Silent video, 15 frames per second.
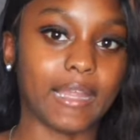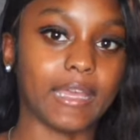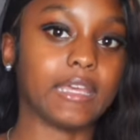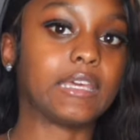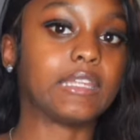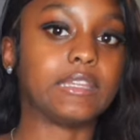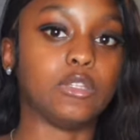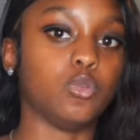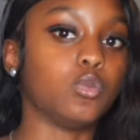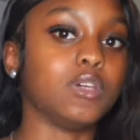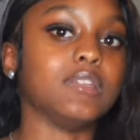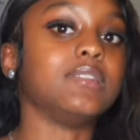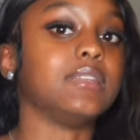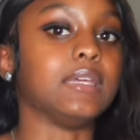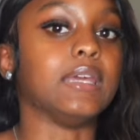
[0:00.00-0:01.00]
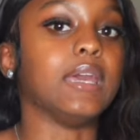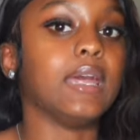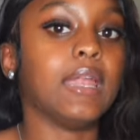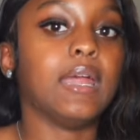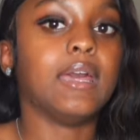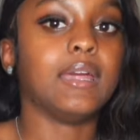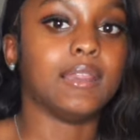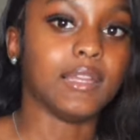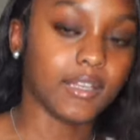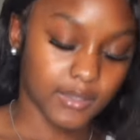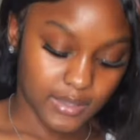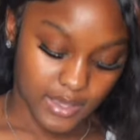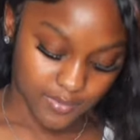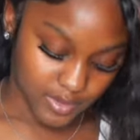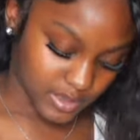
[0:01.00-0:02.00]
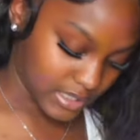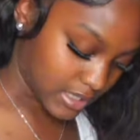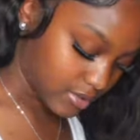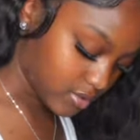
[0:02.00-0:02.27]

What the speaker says: Like, you could see literally everything.